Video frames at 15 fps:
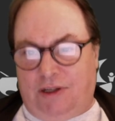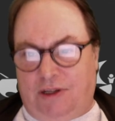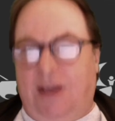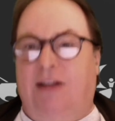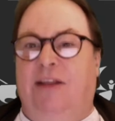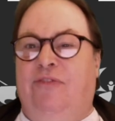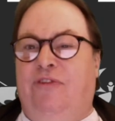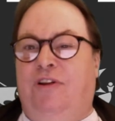And
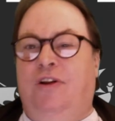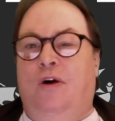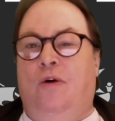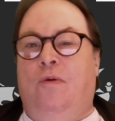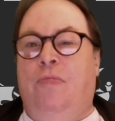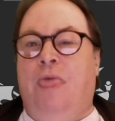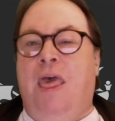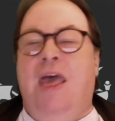if you're not,
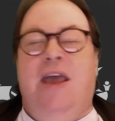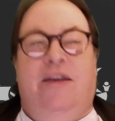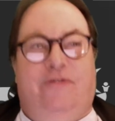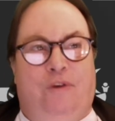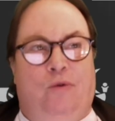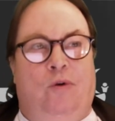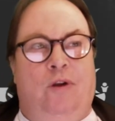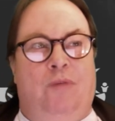if
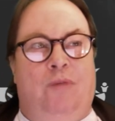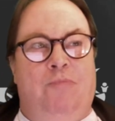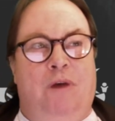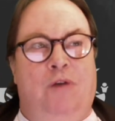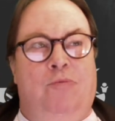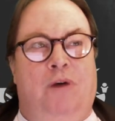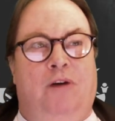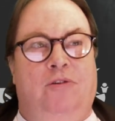you're on a
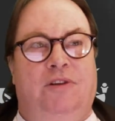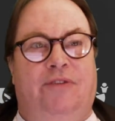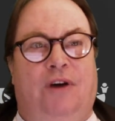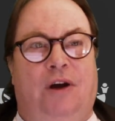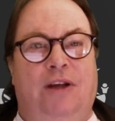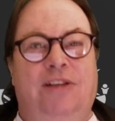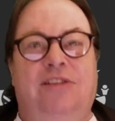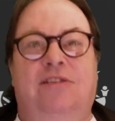mobile
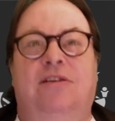device,